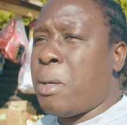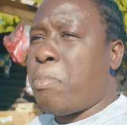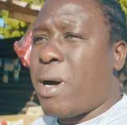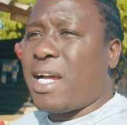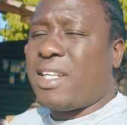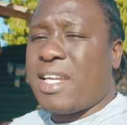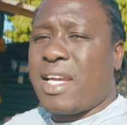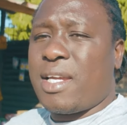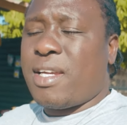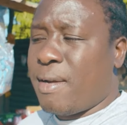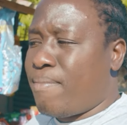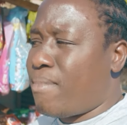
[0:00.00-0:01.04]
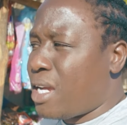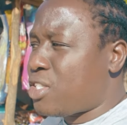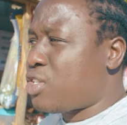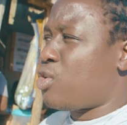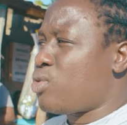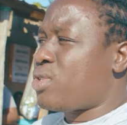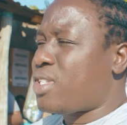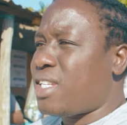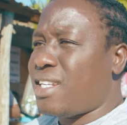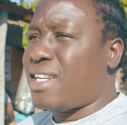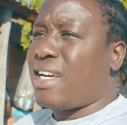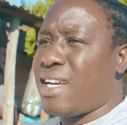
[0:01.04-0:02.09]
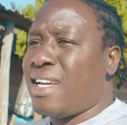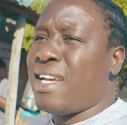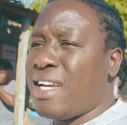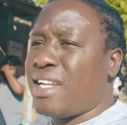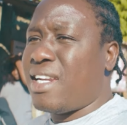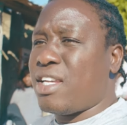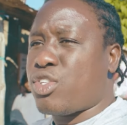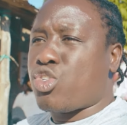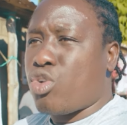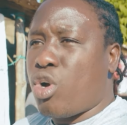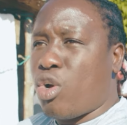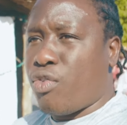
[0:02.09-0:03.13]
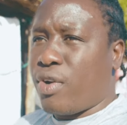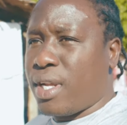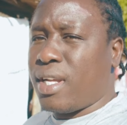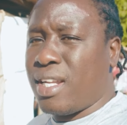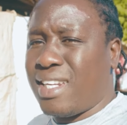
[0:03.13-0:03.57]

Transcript: But they must consider the story,